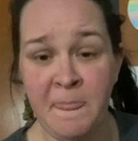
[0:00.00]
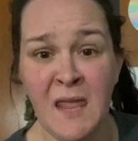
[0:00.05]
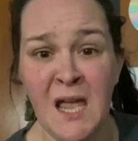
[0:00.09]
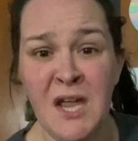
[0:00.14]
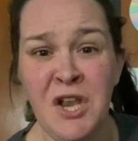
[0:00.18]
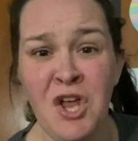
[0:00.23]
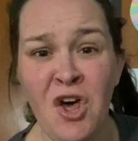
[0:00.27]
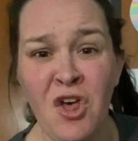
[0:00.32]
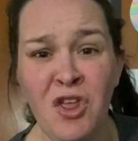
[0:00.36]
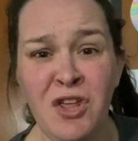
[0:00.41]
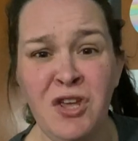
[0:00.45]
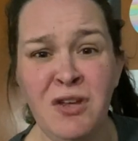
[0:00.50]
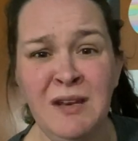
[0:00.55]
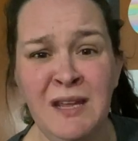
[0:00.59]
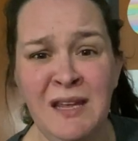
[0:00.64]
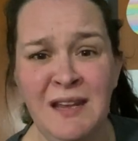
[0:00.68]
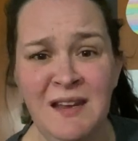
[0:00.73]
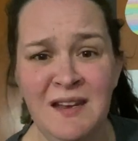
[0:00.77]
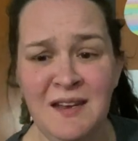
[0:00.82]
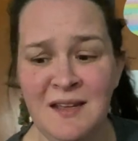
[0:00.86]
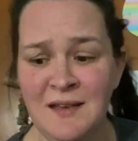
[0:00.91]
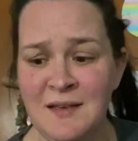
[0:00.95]
and all you
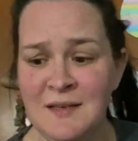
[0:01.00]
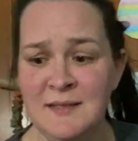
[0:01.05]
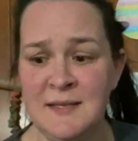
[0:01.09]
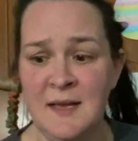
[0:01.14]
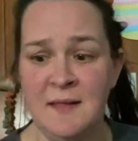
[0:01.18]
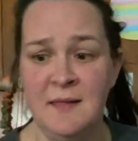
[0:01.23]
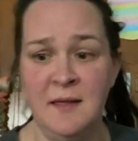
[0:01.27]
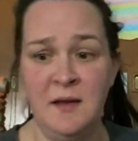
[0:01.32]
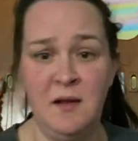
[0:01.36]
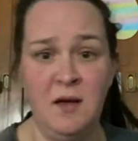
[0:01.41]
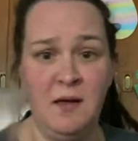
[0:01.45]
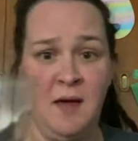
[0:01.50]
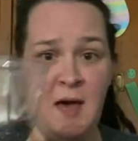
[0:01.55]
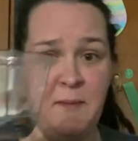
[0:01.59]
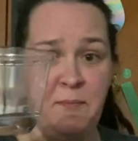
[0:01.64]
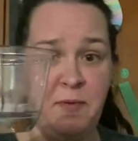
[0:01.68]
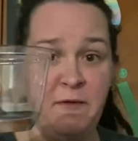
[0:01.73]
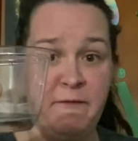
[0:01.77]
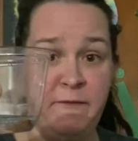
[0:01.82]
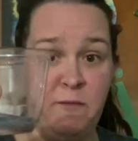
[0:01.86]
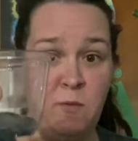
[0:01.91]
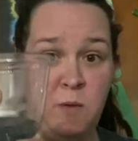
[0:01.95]
need is a little cup
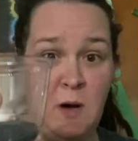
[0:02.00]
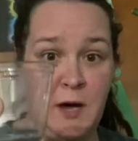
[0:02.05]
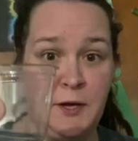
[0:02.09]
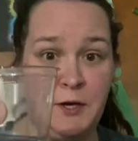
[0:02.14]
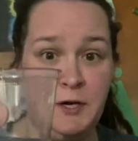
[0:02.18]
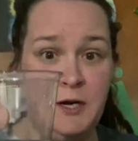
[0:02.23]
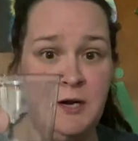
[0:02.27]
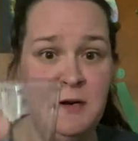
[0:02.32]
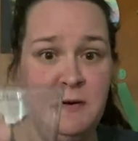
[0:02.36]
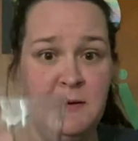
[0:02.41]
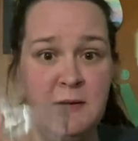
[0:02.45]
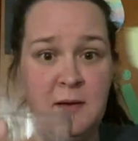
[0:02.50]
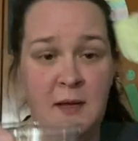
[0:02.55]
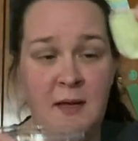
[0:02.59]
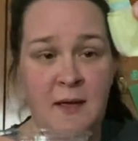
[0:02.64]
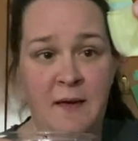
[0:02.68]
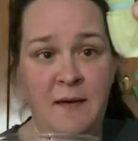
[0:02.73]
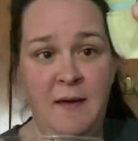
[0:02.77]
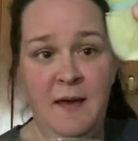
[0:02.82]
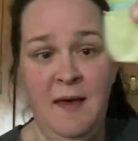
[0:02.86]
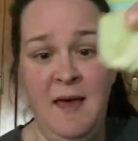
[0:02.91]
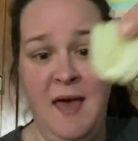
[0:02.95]
of water,
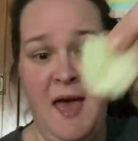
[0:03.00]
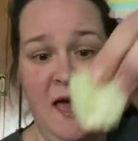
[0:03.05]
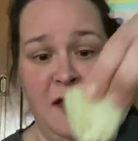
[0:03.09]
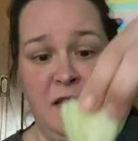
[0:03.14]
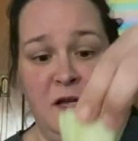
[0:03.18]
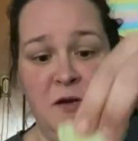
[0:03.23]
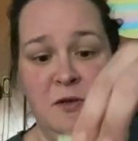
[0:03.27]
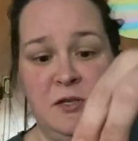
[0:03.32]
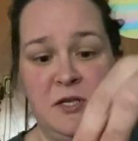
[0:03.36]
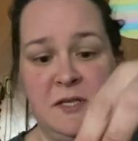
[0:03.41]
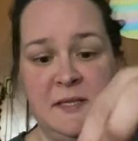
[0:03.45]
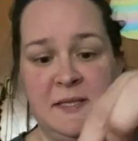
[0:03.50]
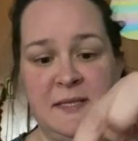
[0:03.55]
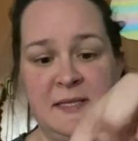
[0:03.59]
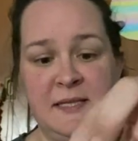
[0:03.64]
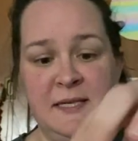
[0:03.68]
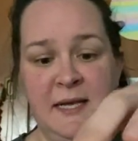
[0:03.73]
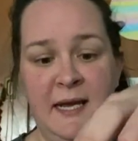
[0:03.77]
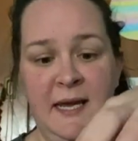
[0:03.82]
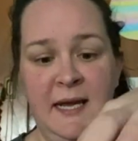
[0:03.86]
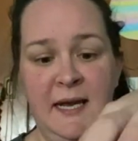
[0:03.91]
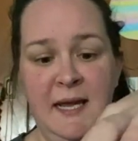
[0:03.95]
and you just
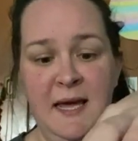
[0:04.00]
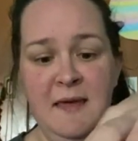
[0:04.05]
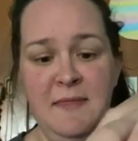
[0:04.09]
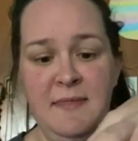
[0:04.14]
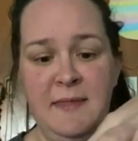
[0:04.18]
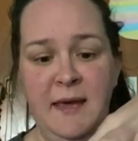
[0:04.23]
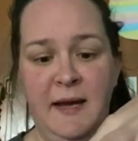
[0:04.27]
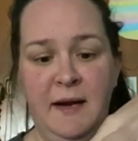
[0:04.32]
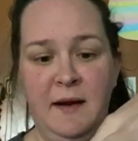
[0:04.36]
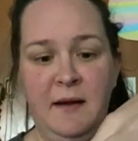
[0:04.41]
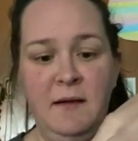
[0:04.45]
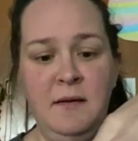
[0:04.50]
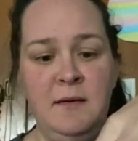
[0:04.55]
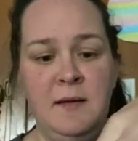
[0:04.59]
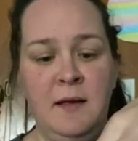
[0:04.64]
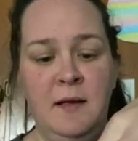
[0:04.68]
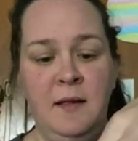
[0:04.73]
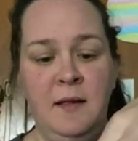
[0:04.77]
stick it in there,